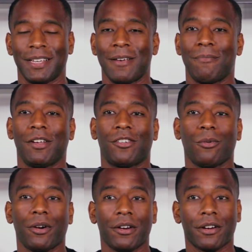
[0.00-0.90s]
Be sure
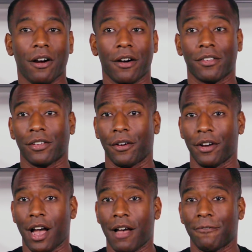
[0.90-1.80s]
your car is turned
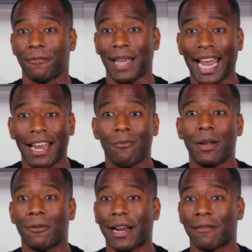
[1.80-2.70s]
off, and we
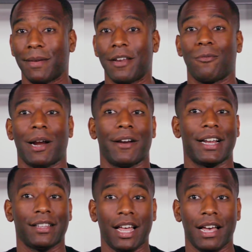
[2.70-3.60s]
recommend wearing
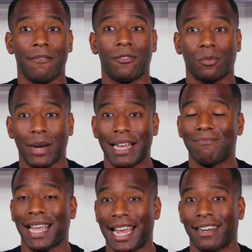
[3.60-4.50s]
gloves when
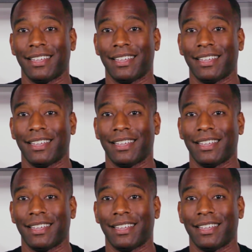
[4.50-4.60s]
handling